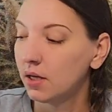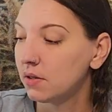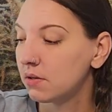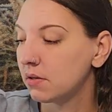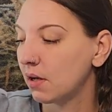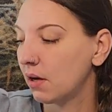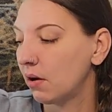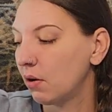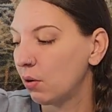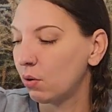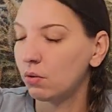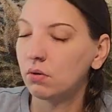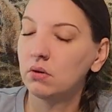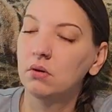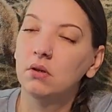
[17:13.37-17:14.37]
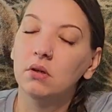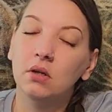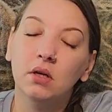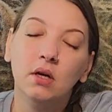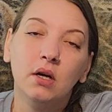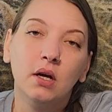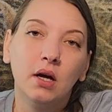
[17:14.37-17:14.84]
So
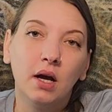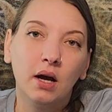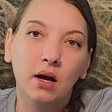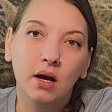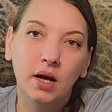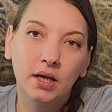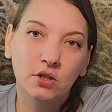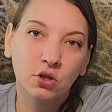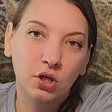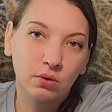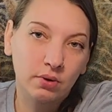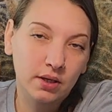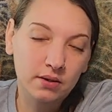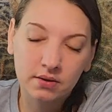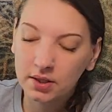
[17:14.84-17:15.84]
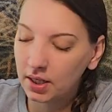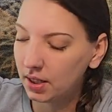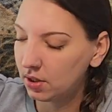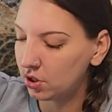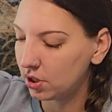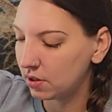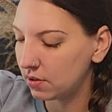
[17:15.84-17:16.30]
I took a risk
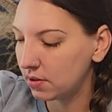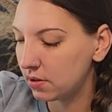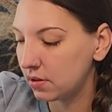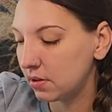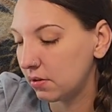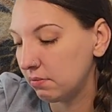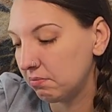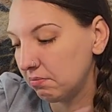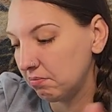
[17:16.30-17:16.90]
and just